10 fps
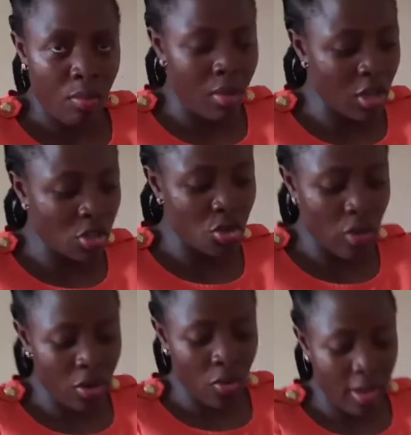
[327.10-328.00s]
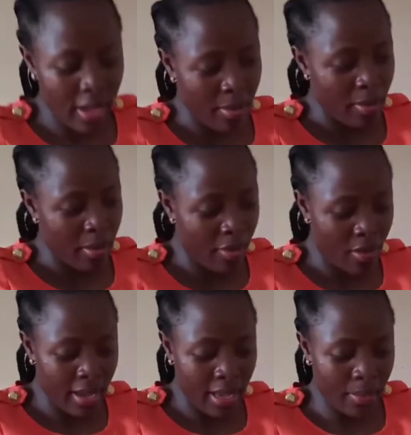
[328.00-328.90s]
Make sure
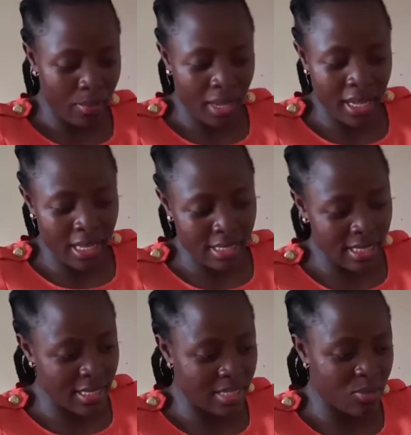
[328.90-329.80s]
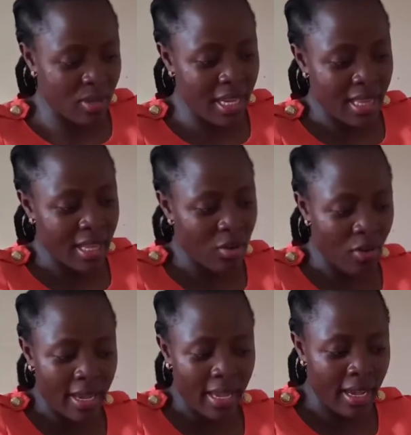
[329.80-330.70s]
your baking tin is bigger than
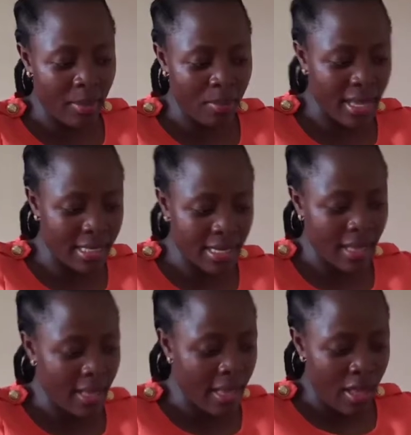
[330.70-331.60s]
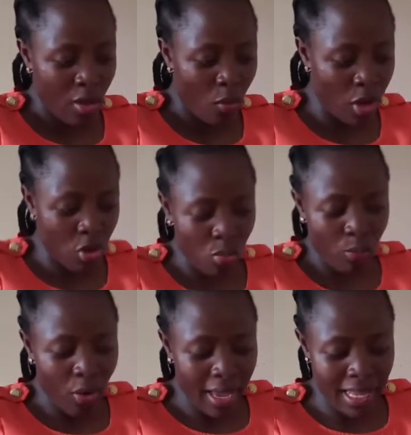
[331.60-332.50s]
your cake batter. When you
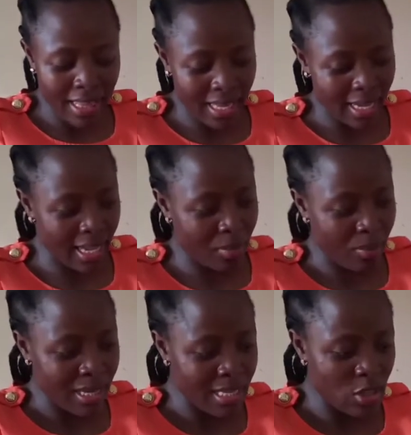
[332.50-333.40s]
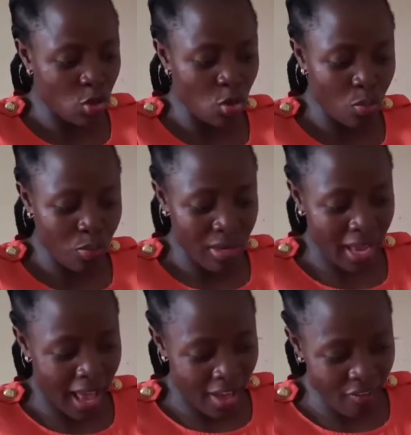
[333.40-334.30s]
pour in the cake batter, it should be
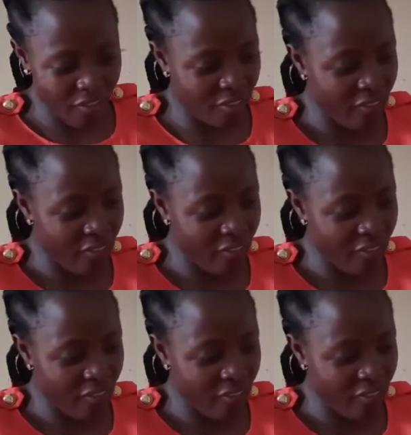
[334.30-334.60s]
half.